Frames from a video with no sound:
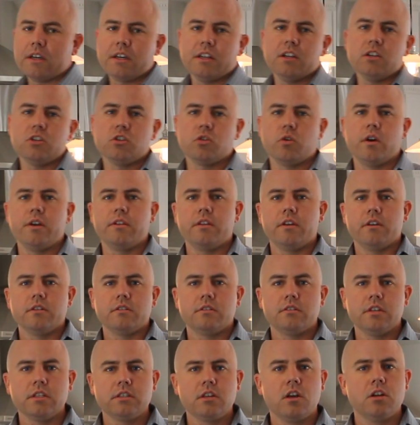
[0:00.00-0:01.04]
can enjoy this.
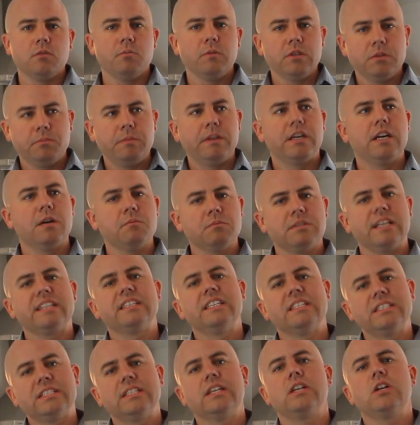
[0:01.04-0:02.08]
This almost becomes like the
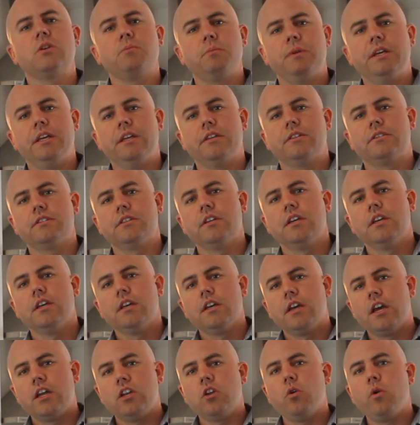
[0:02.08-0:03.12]
centerpiece.
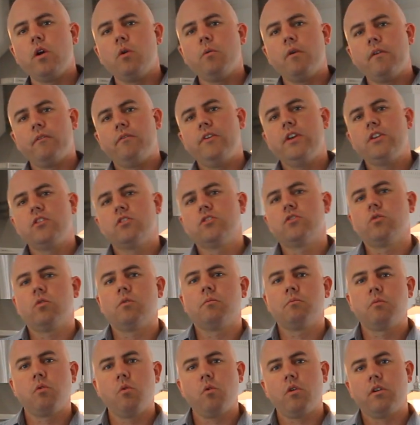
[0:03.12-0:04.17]
And knowing what features are
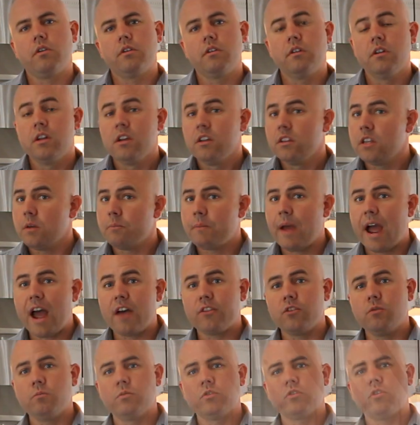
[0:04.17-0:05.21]
important, the
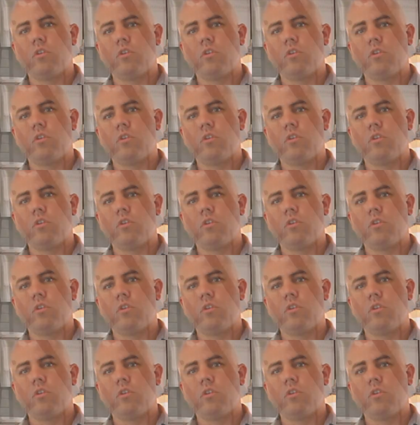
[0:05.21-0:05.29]
bathrooms are